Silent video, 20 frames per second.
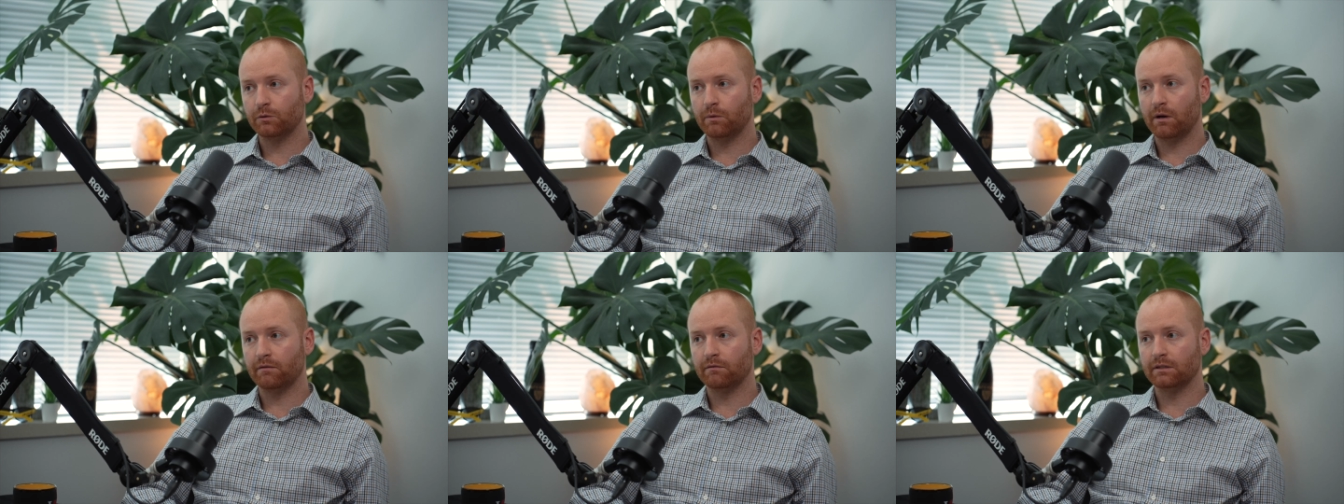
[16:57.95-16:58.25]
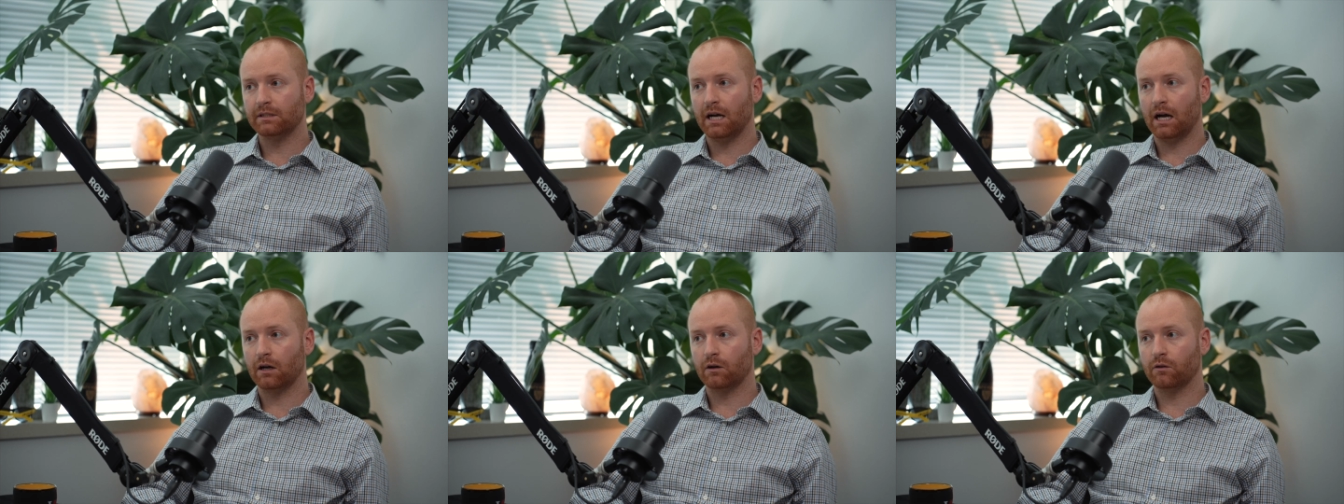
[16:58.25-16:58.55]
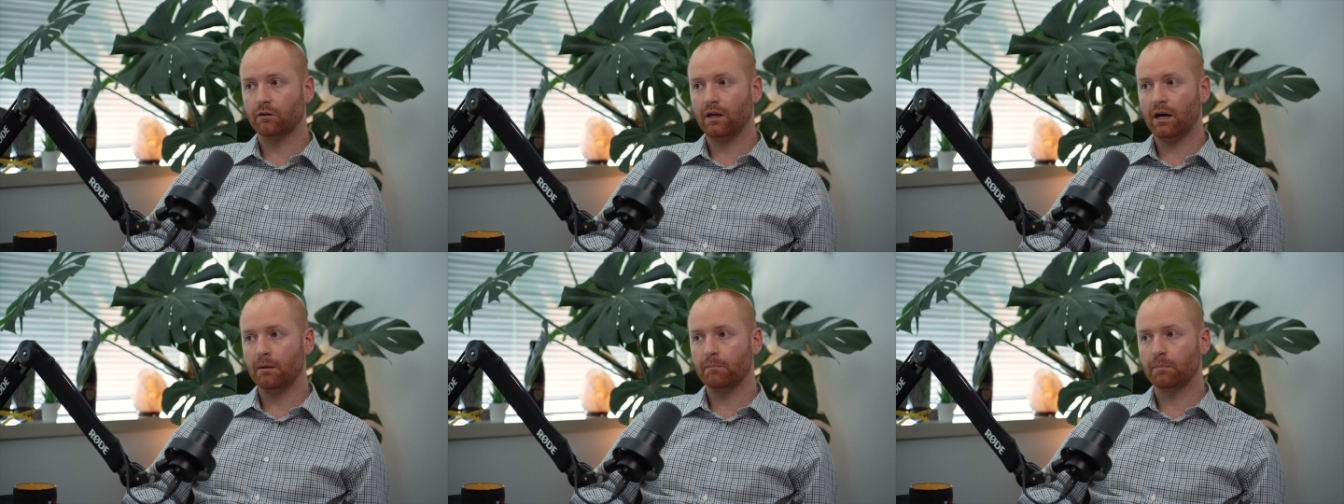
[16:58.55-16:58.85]
we haven't
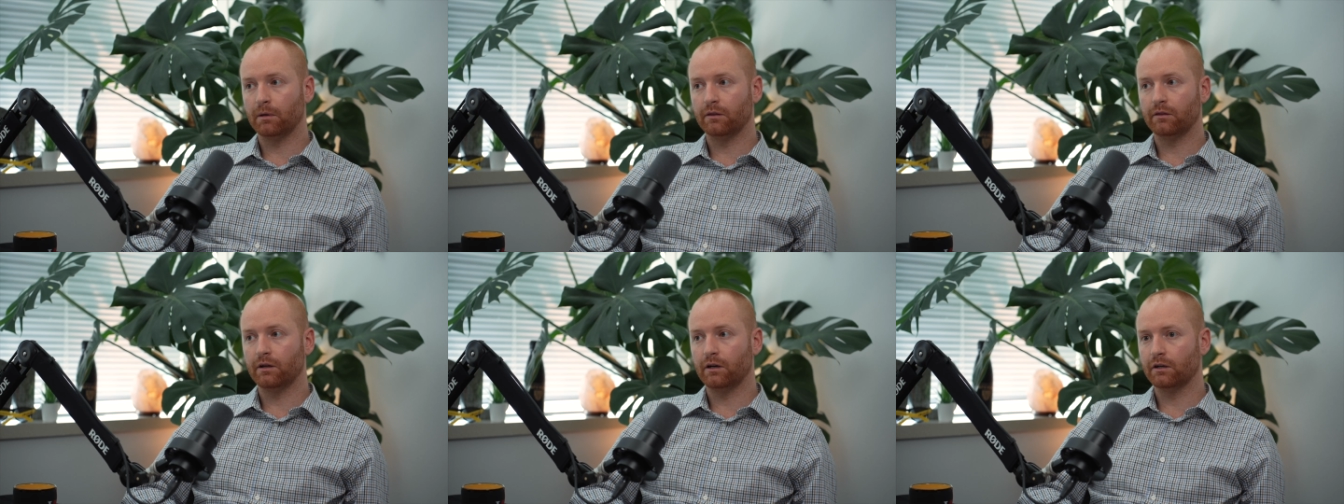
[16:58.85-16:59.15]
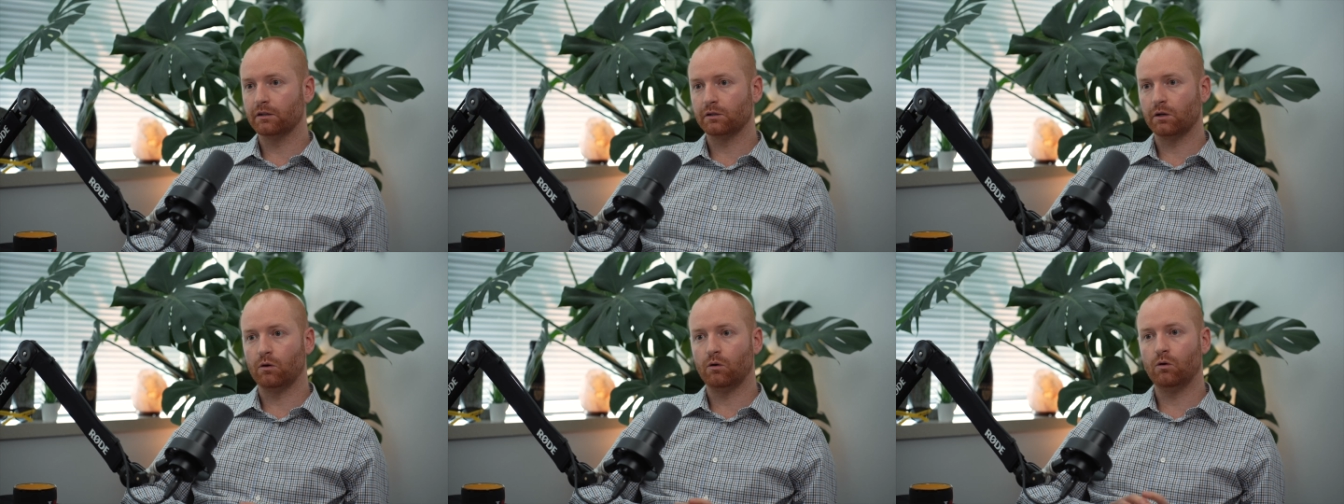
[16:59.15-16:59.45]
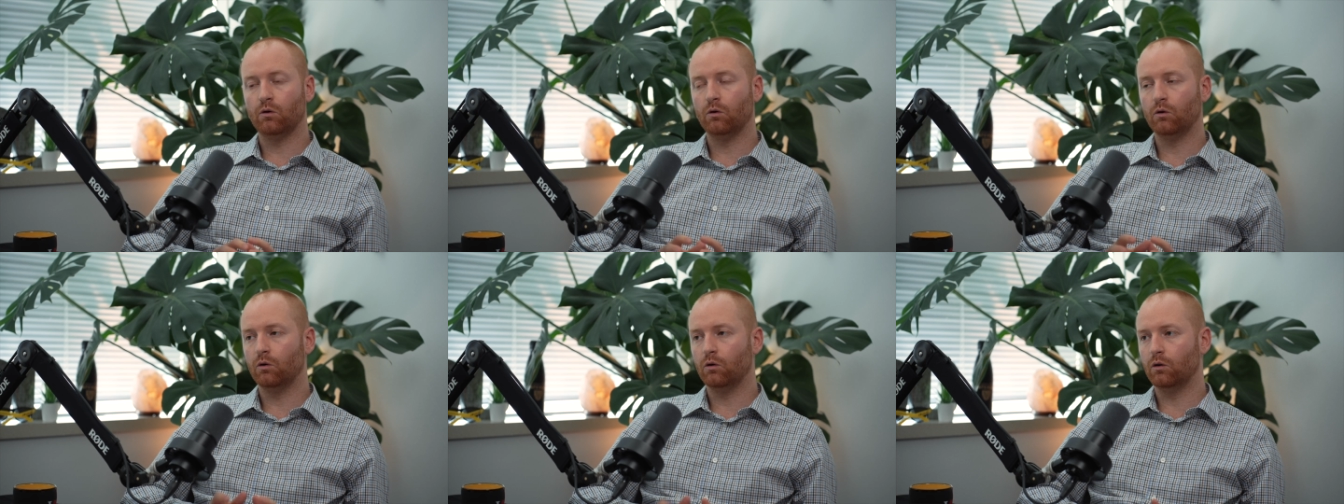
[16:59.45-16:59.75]
tackled that, but there's a
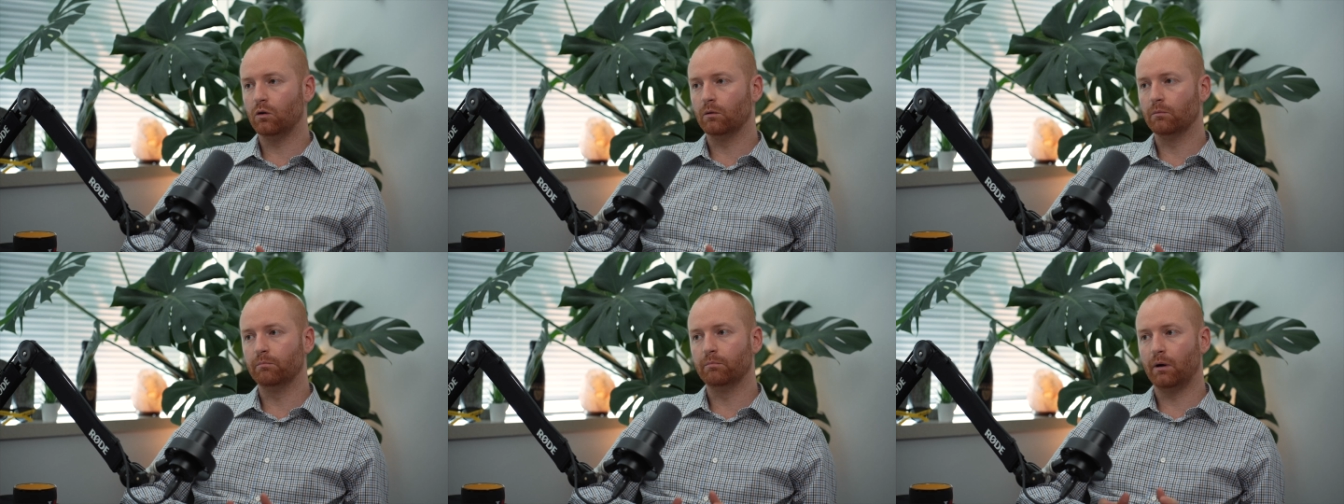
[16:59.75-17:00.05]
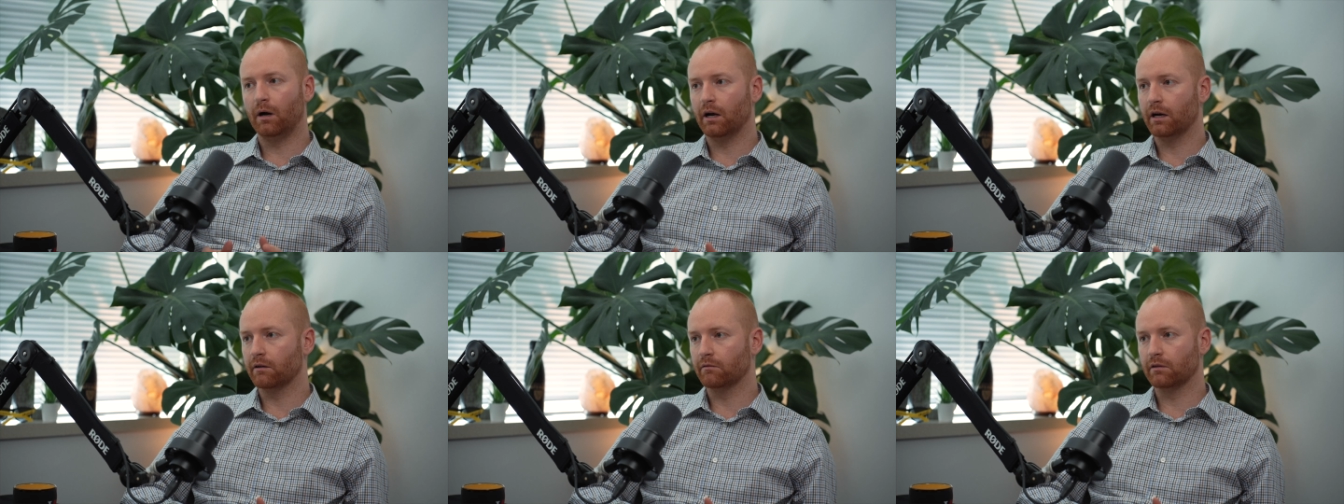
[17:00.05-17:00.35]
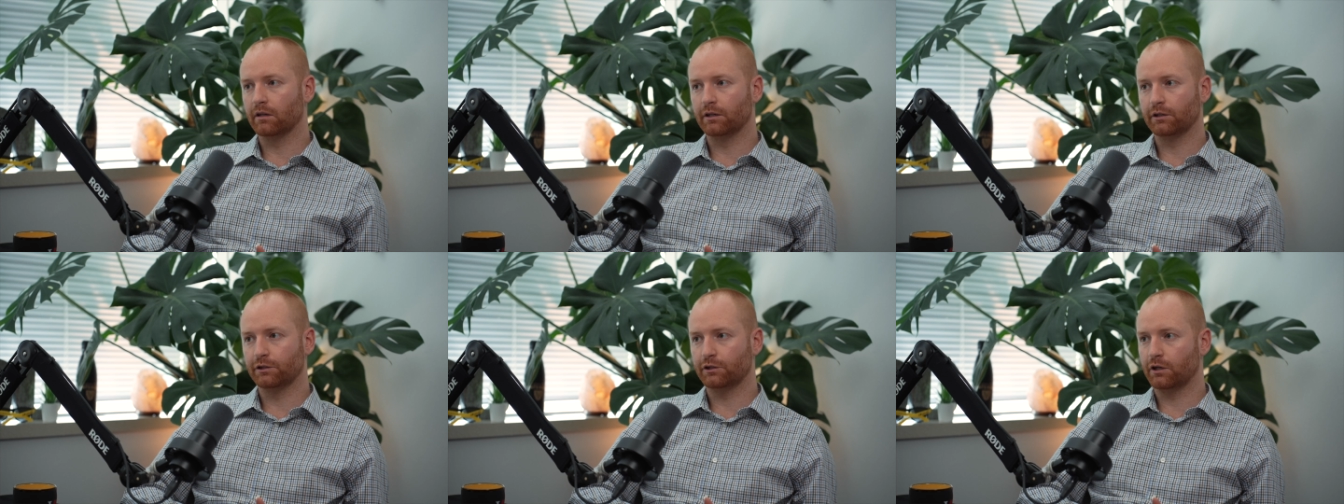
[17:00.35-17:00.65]
whole body of
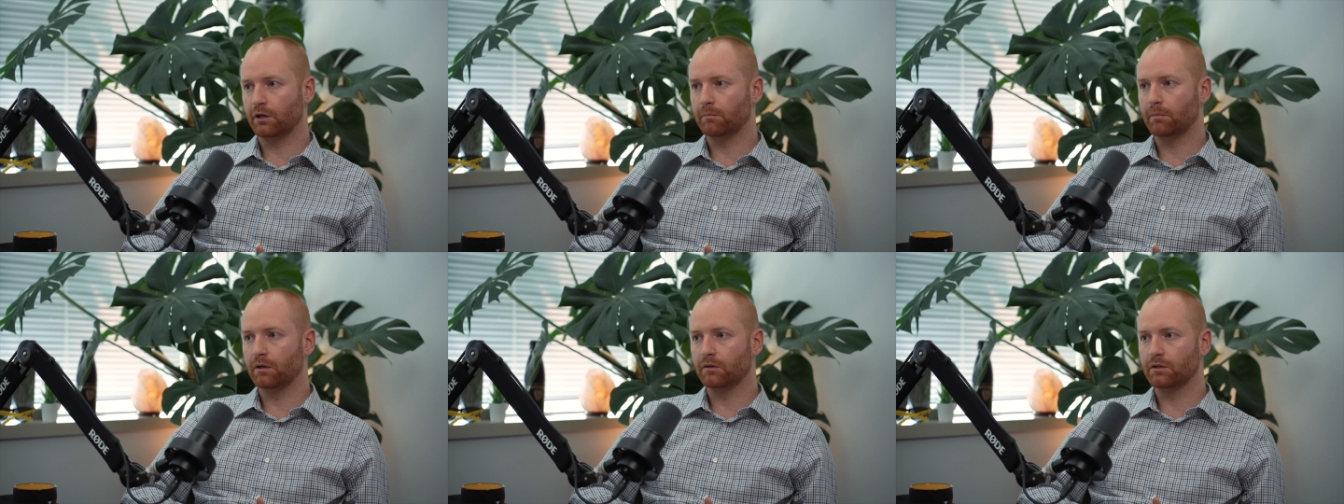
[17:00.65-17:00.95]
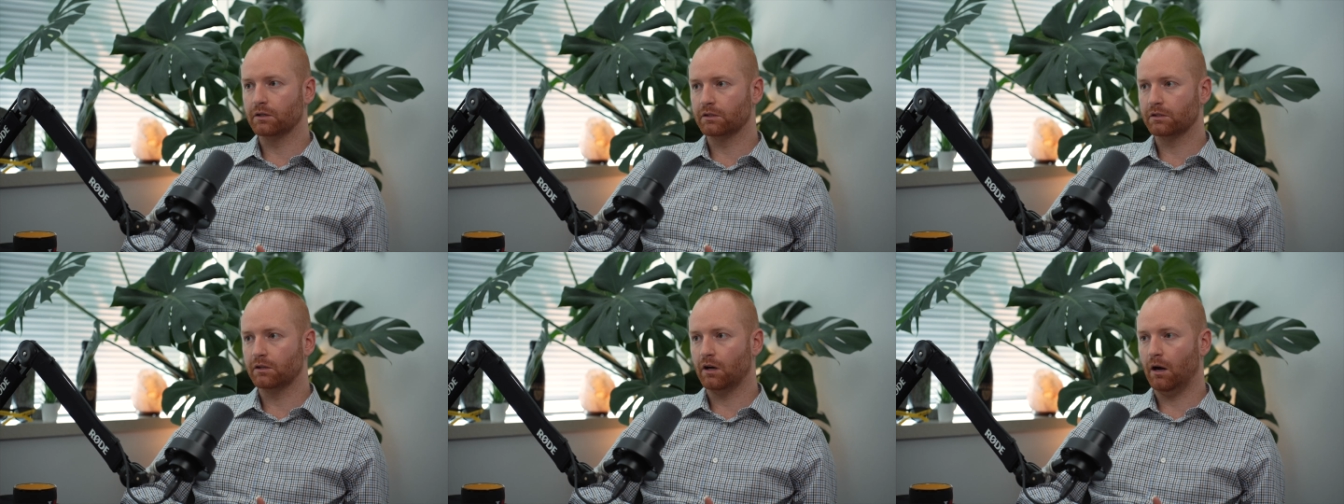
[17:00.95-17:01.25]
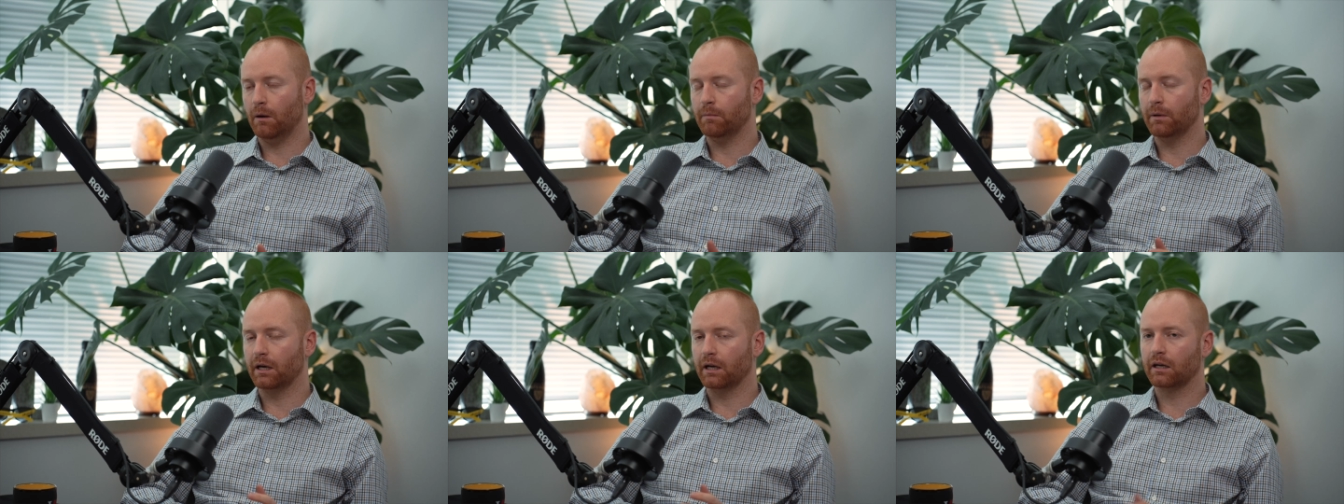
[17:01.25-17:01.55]
literature about this
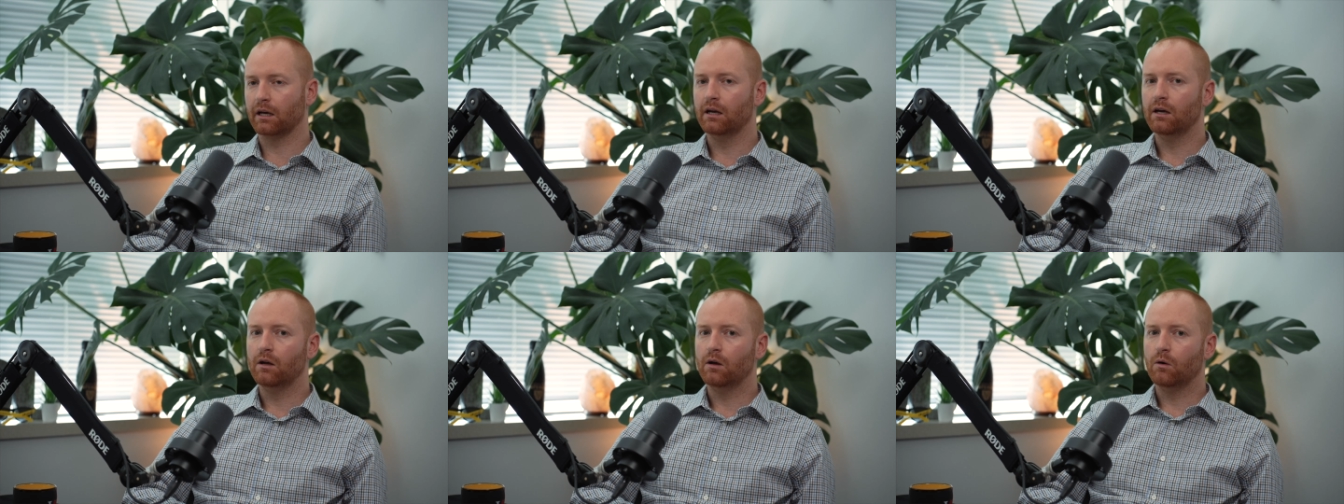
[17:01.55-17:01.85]
topic.